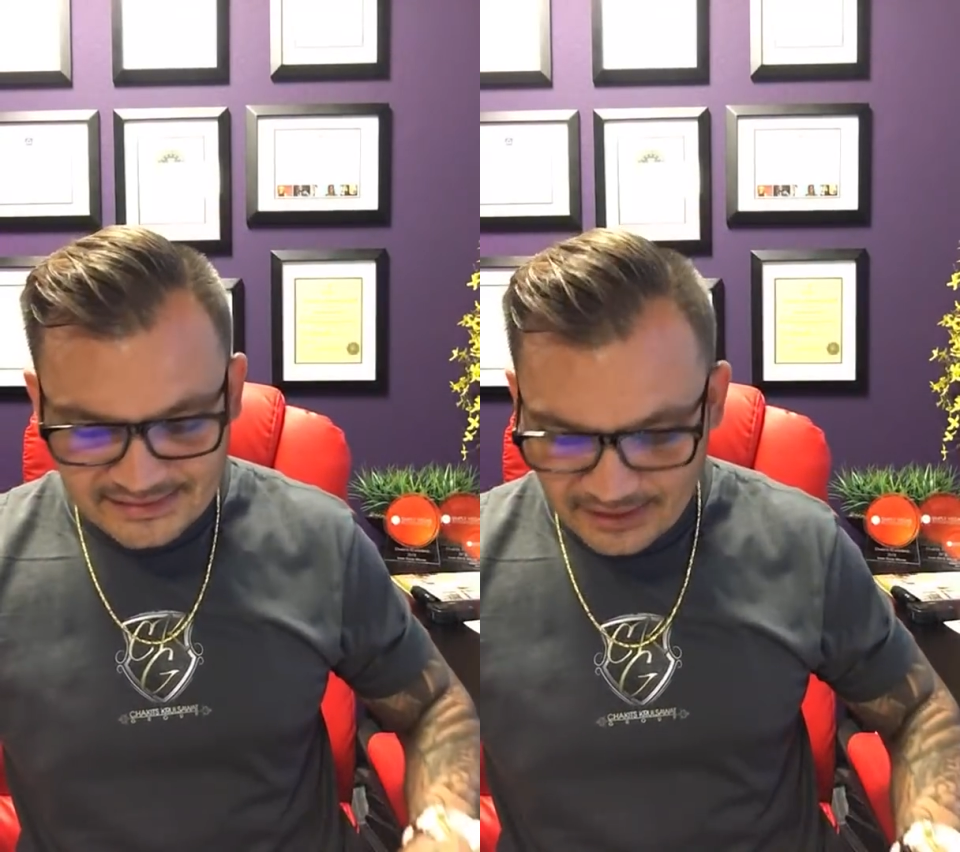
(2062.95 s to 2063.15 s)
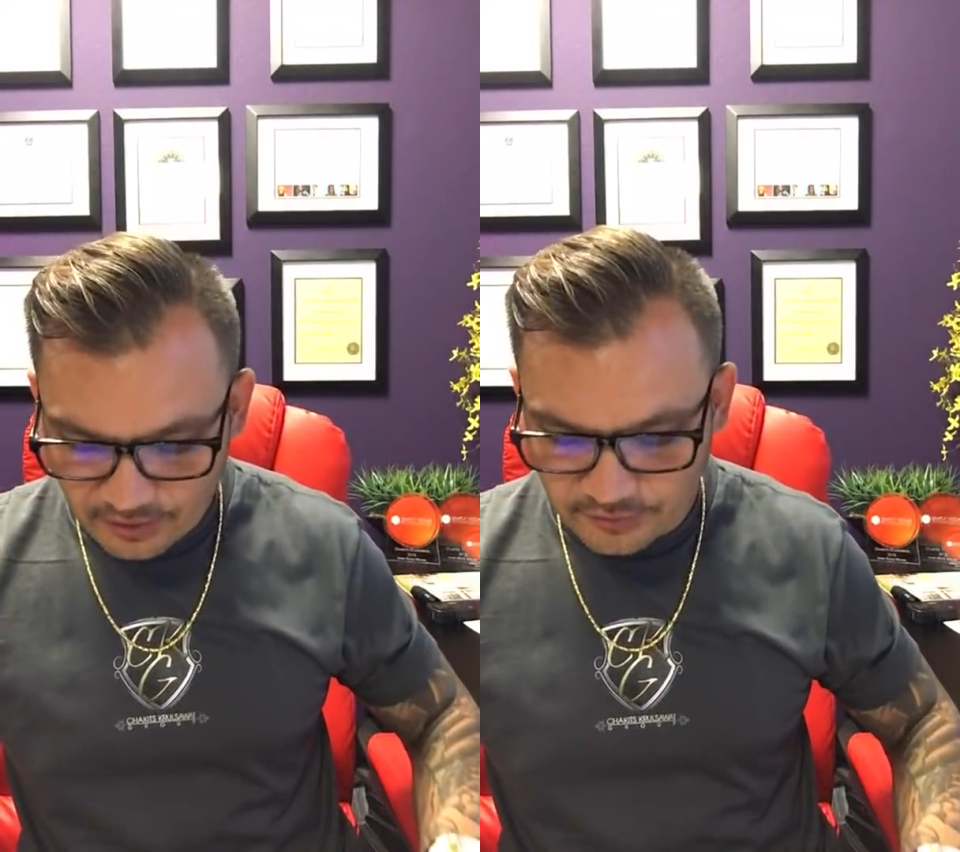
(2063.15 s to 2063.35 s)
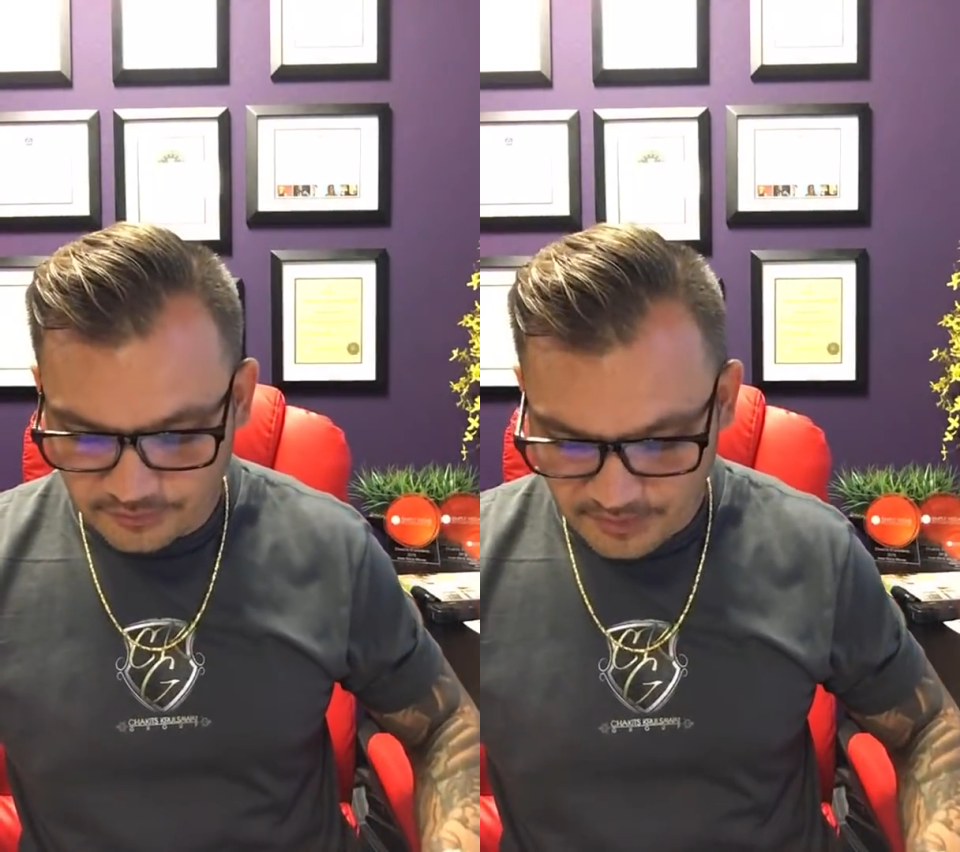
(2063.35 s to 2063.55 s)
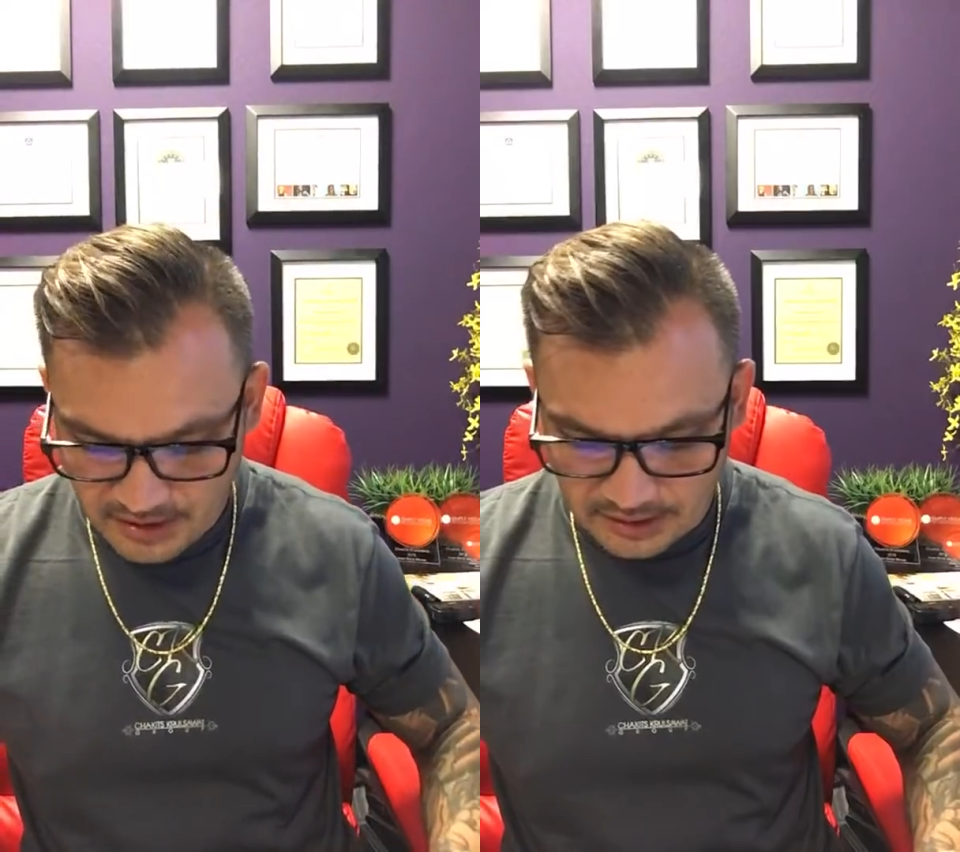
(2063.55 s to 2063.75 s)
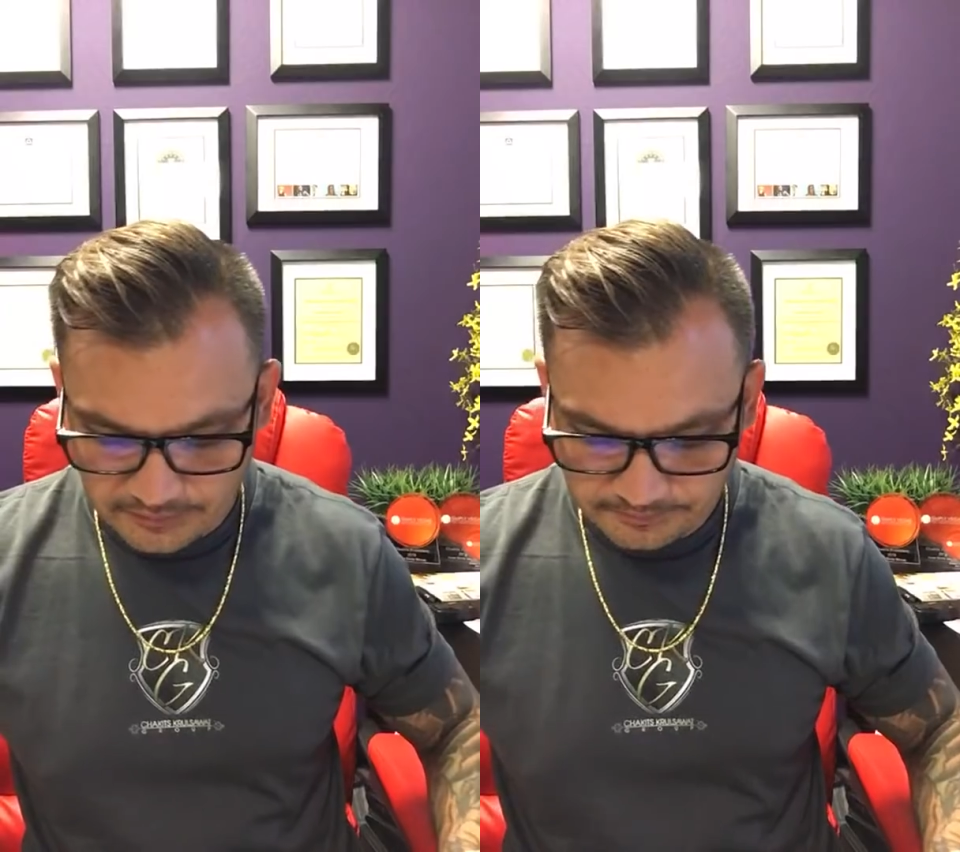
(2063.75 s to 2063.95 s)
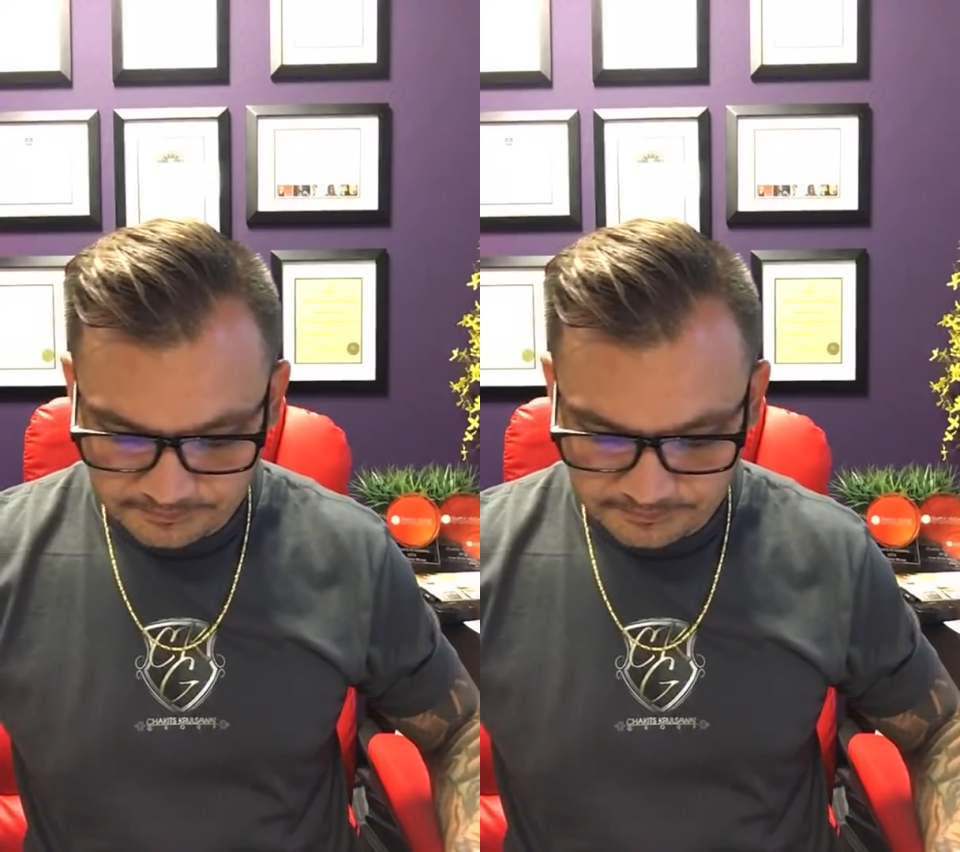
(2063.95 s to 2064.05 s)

tells me